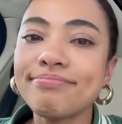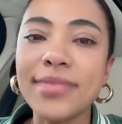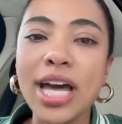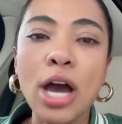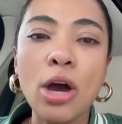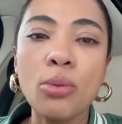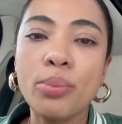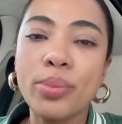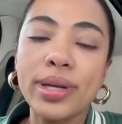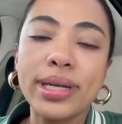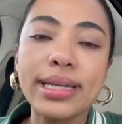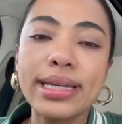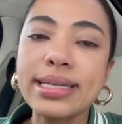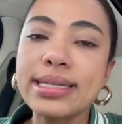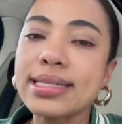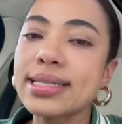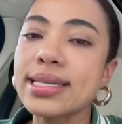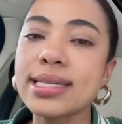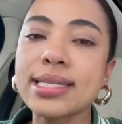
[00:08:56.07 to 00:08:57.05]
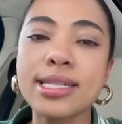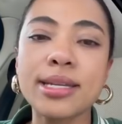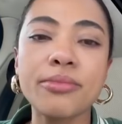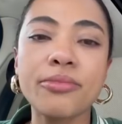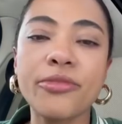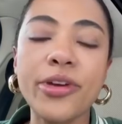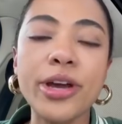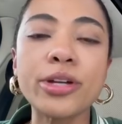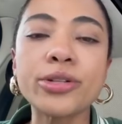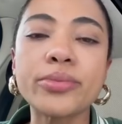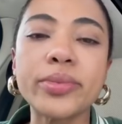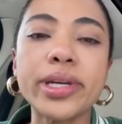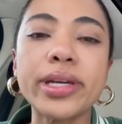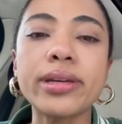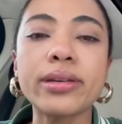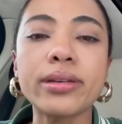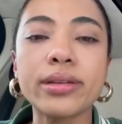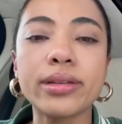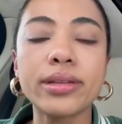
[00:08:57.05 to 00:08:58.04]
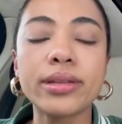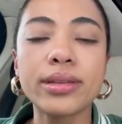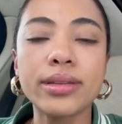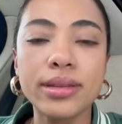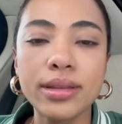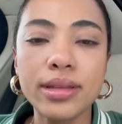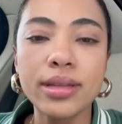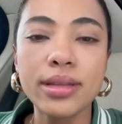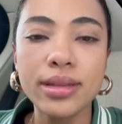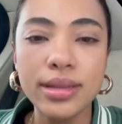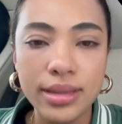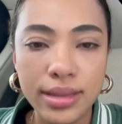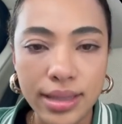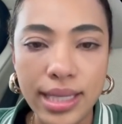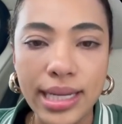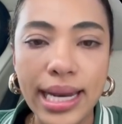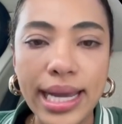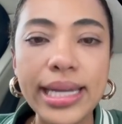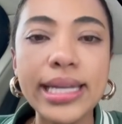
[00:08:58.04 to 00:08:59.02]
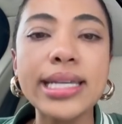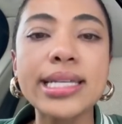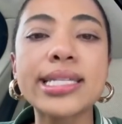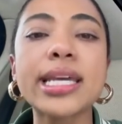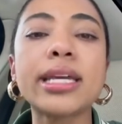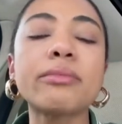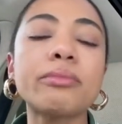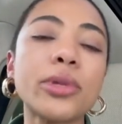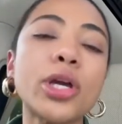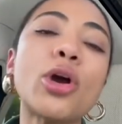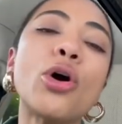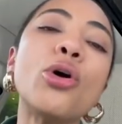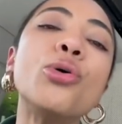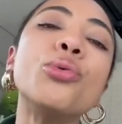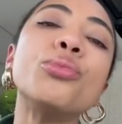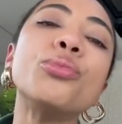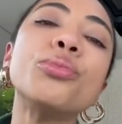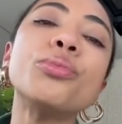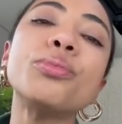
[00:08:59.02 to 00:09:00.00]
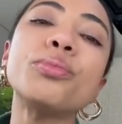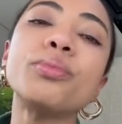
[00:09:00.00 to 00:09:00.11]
our police system failed me. The lady sent me home